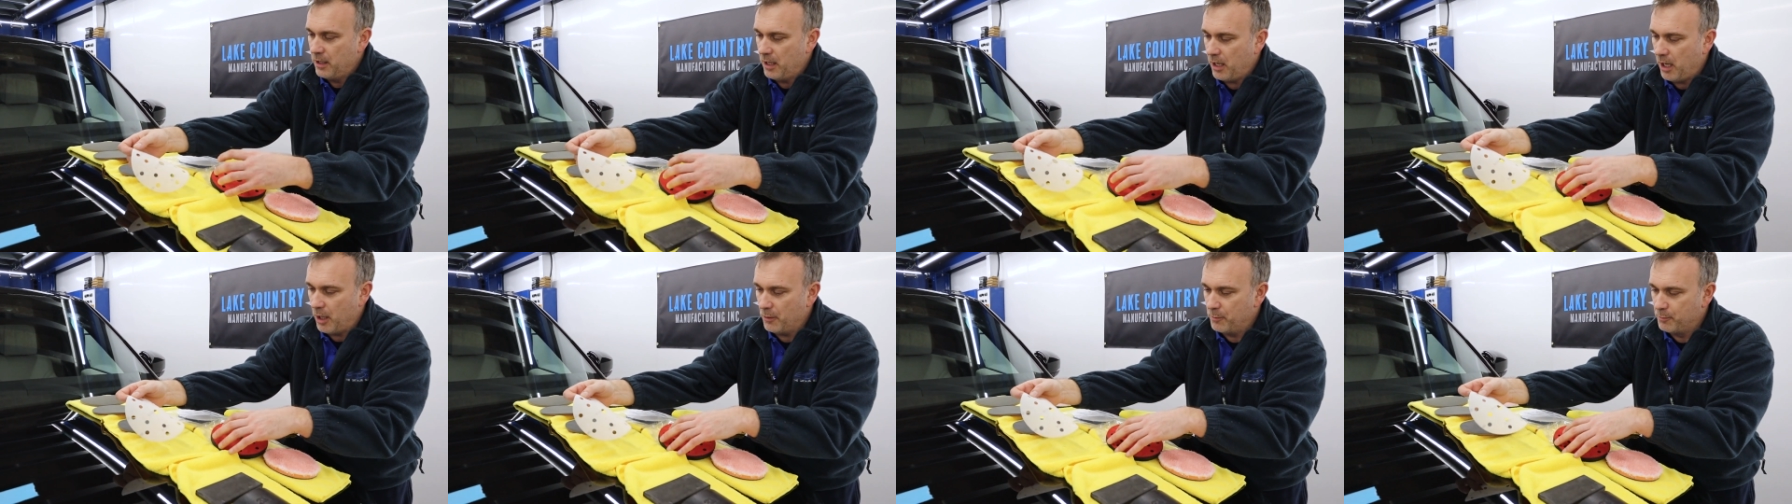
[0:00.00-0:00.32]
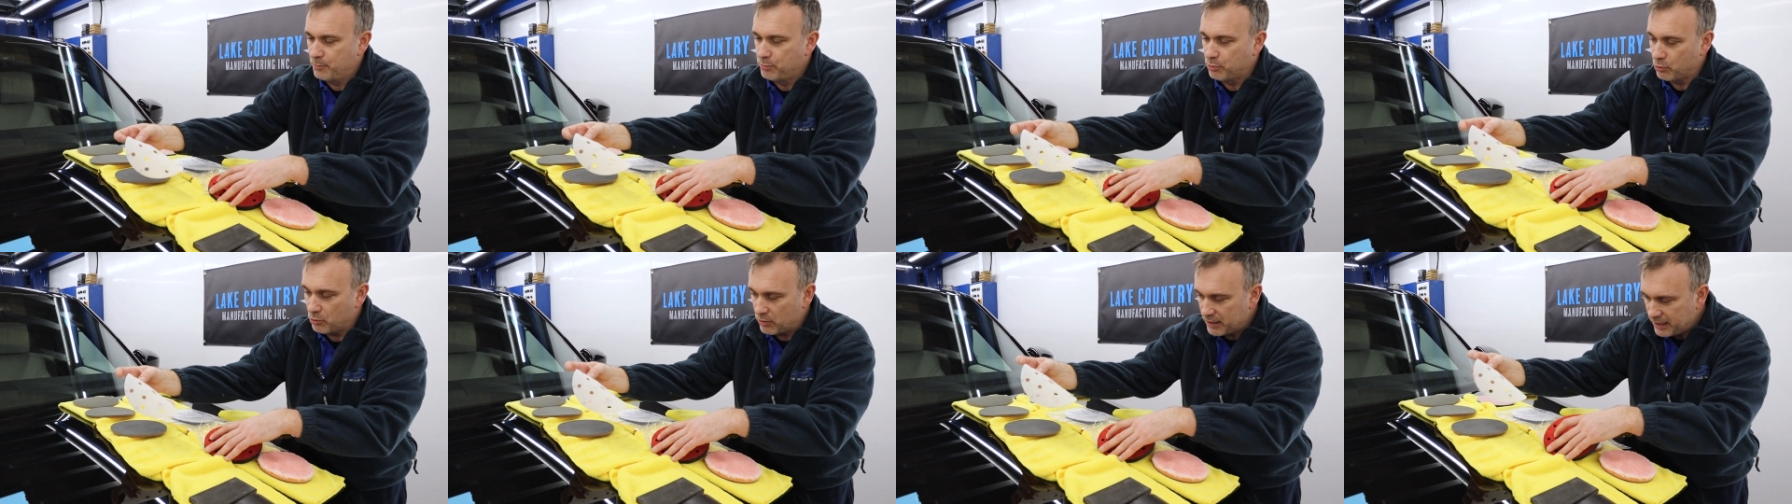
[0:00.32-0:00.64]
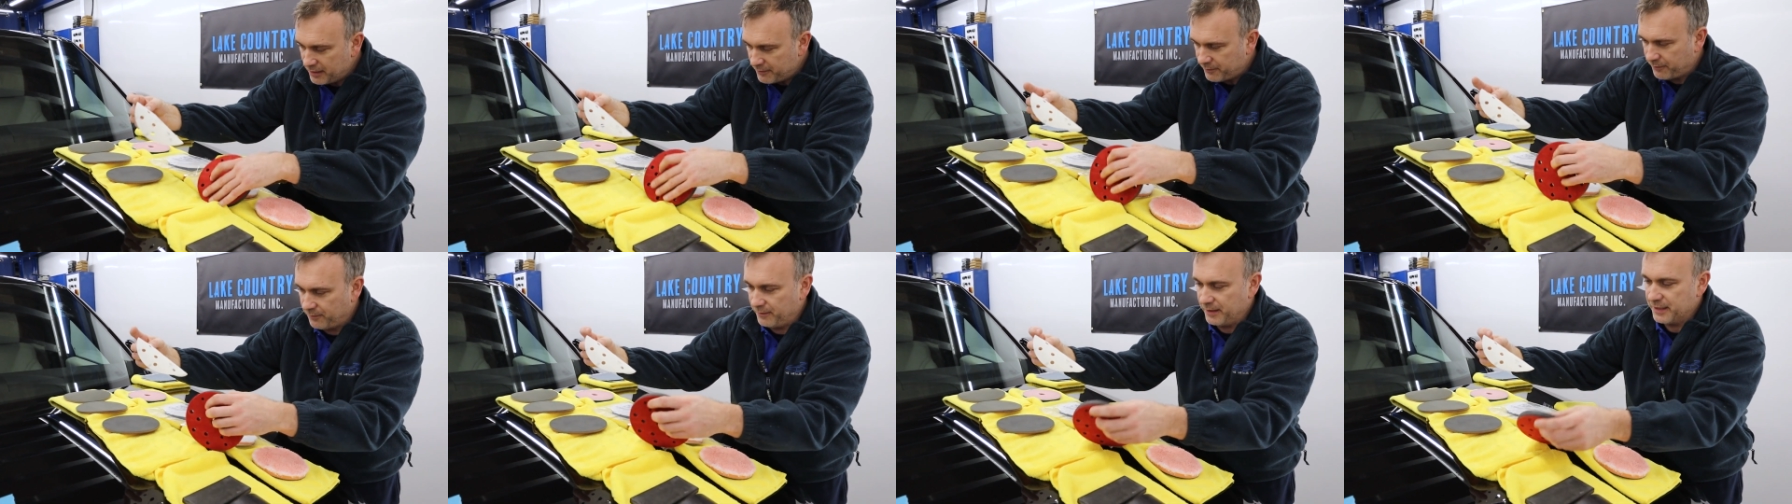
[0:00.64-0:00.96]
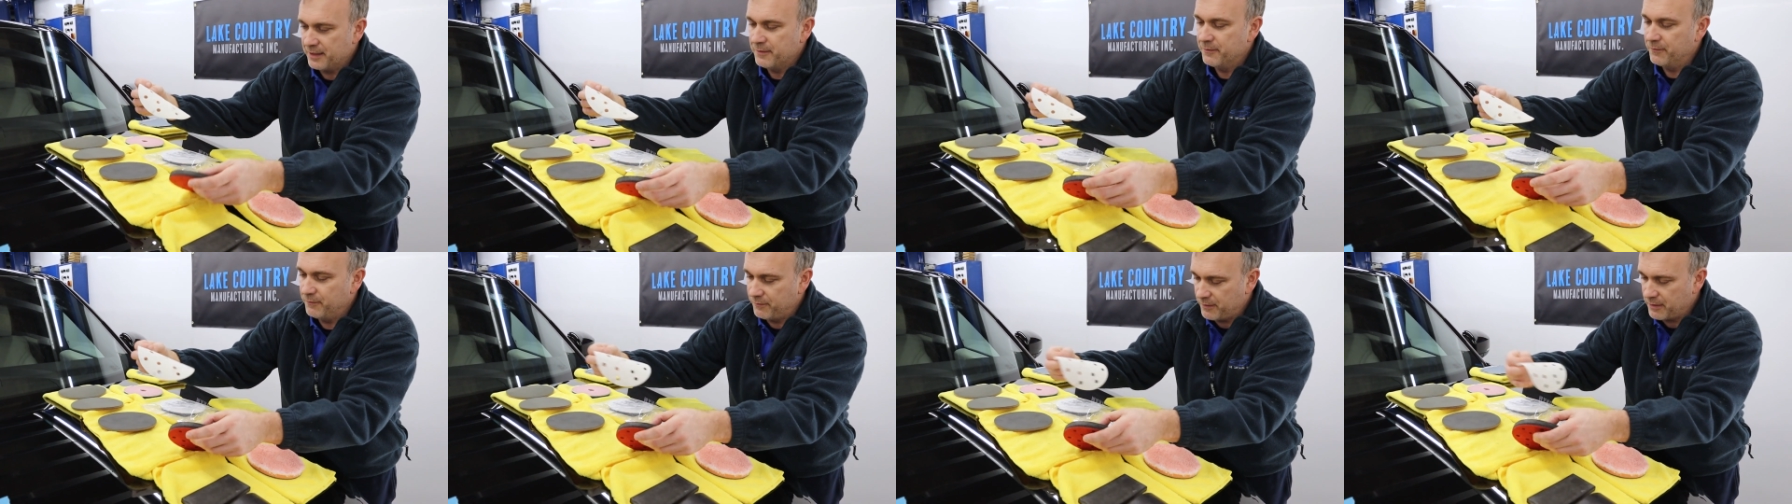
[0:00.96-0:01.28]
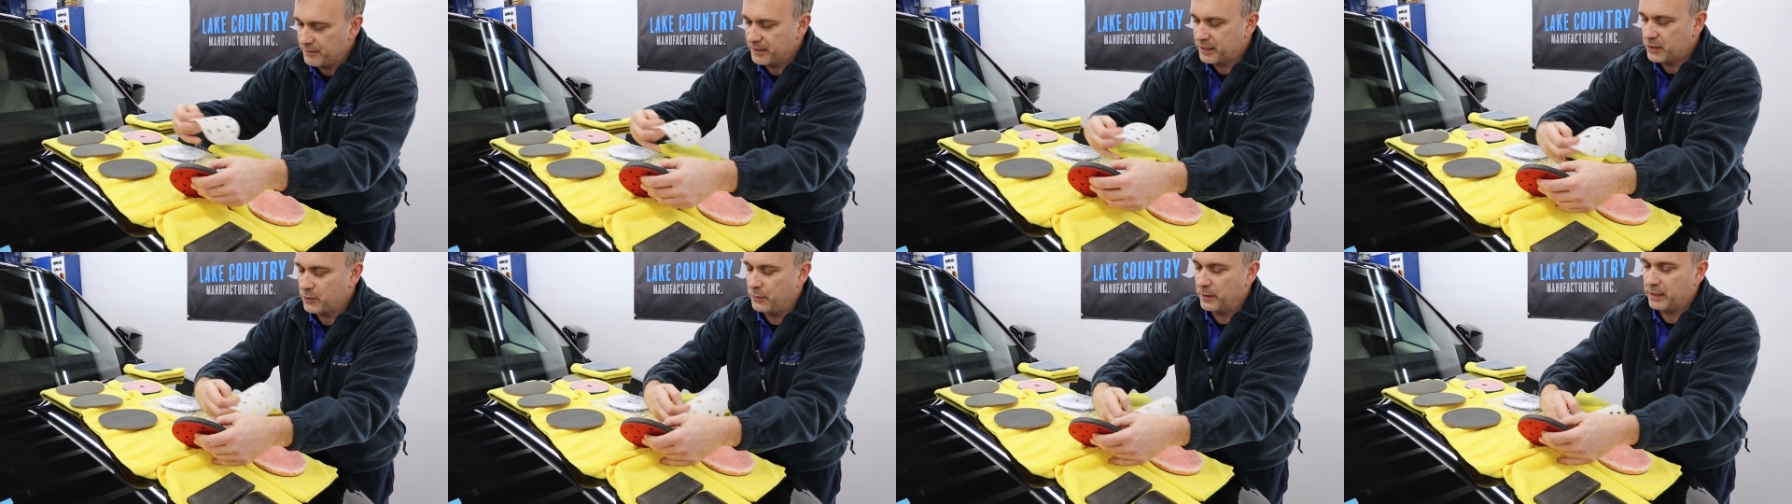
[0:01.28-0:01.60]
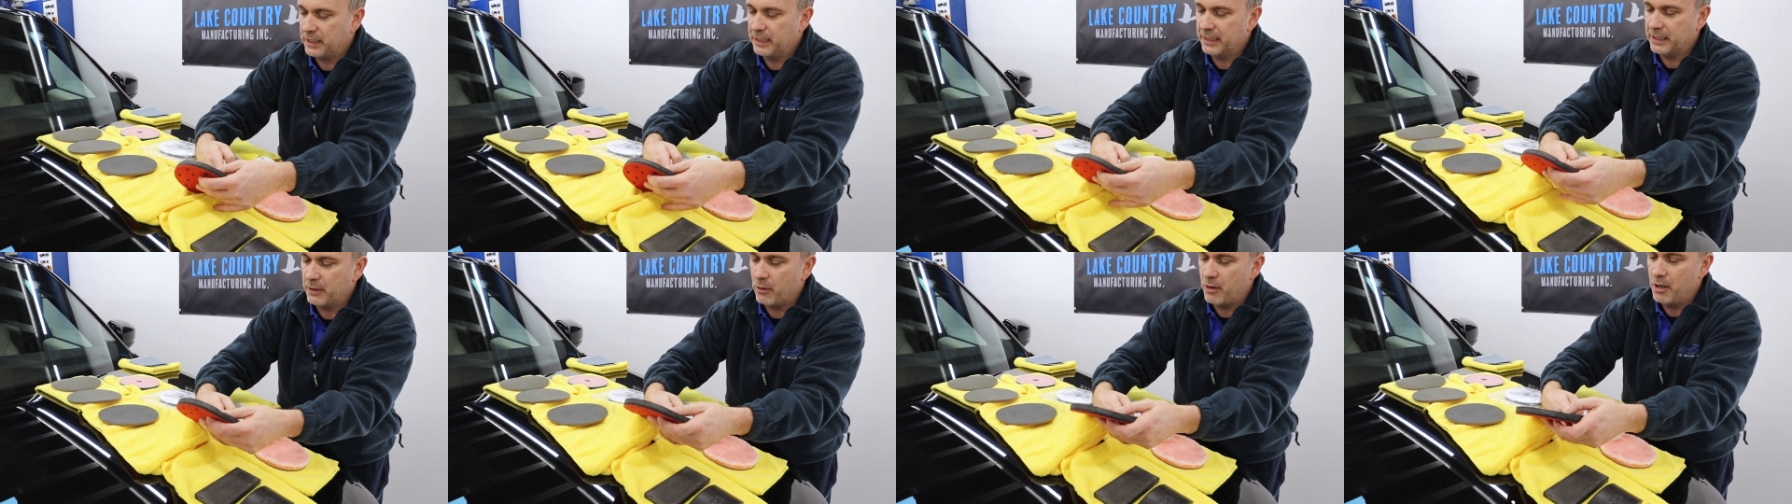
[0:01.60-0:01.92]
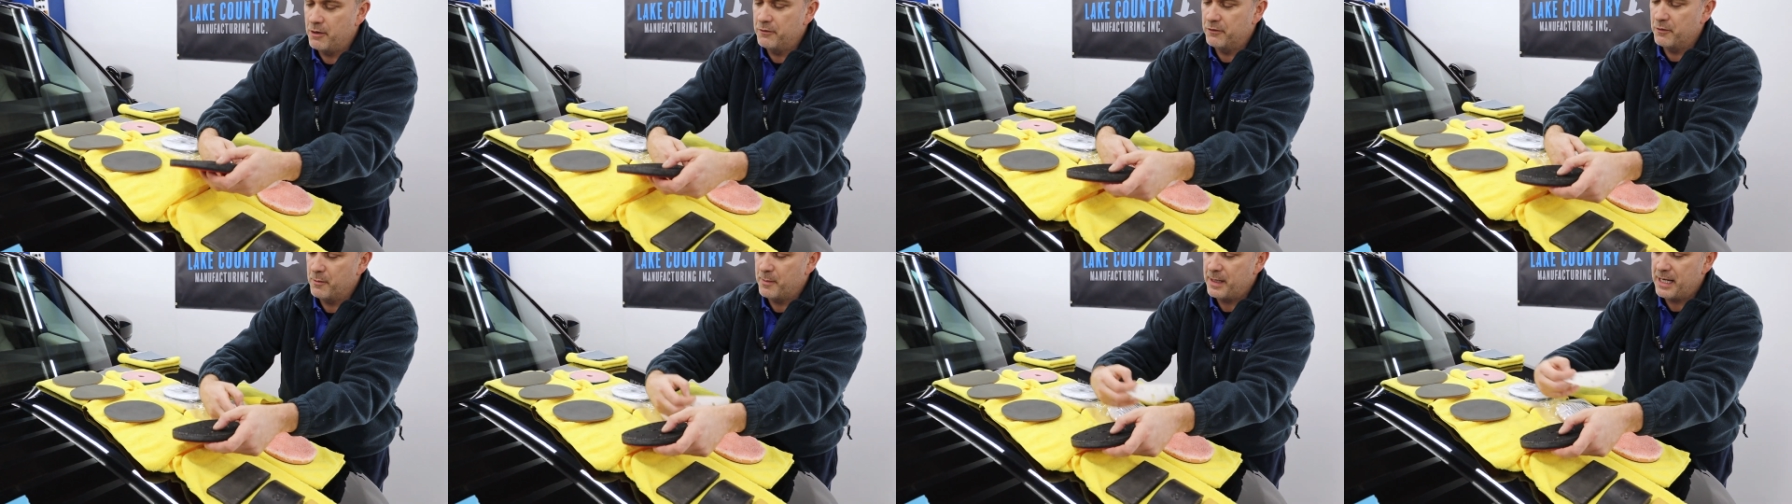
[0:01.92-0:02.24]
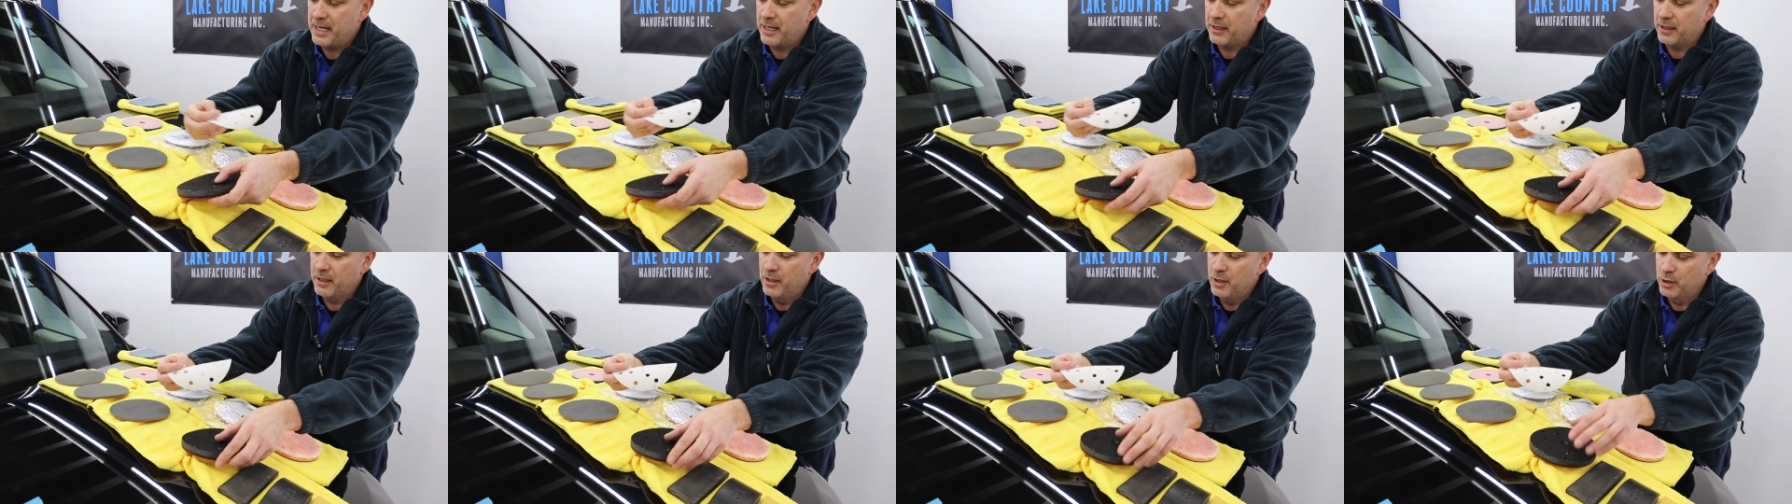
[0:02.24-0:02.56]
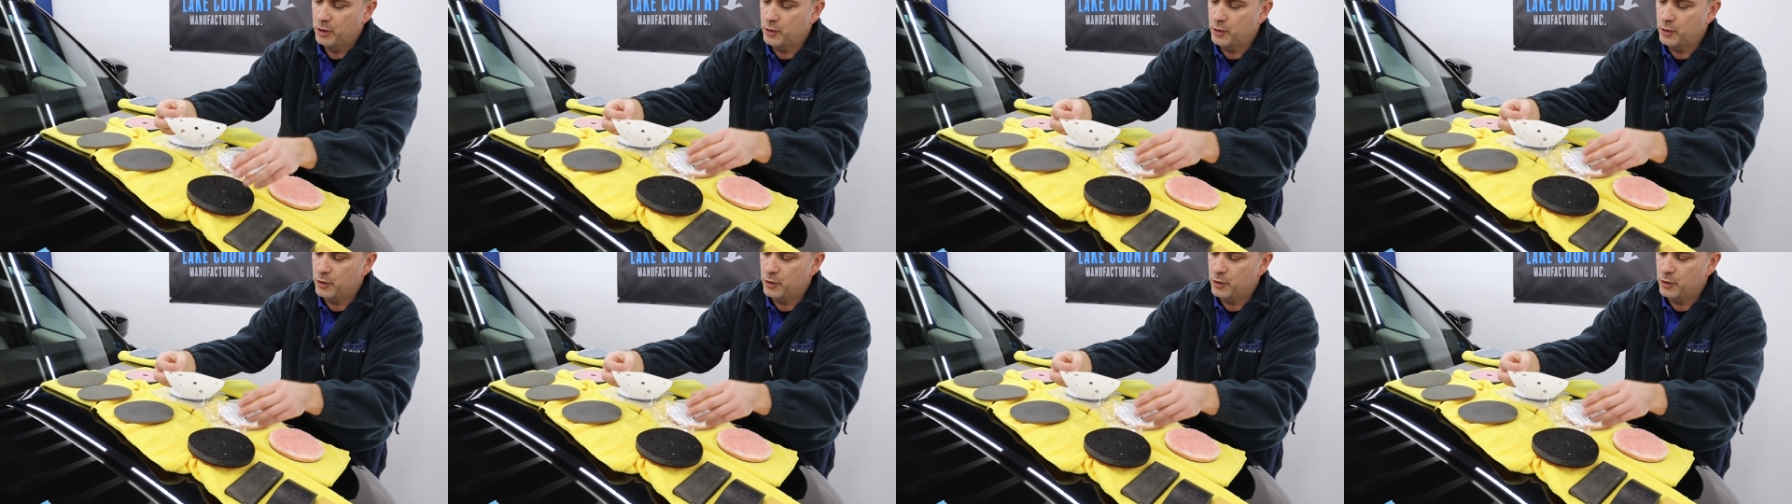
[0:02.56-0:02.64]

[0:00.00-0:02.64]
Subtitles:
I'll briefly, very quickly go over about